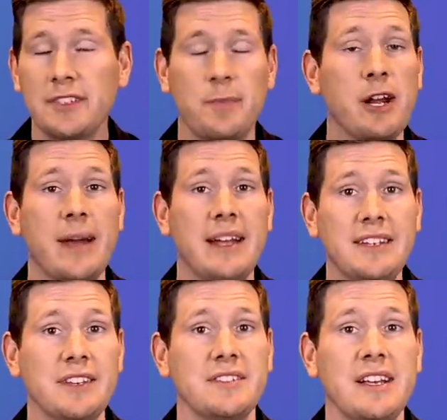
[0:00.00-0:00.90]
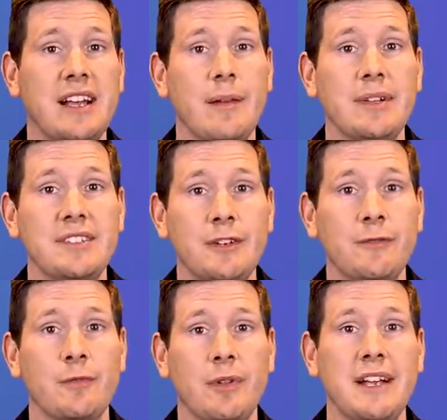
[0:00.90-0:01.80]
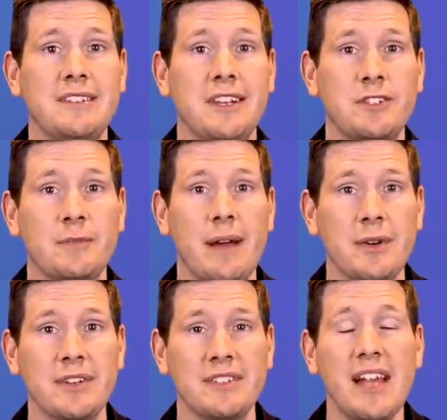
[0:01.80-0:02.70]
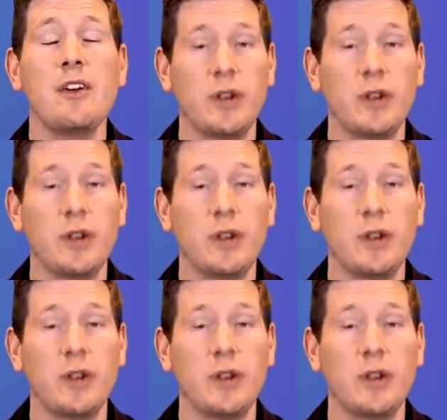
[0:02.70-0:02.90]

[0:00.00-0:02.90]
Spider-Man DLC coming soon for PlayStation members,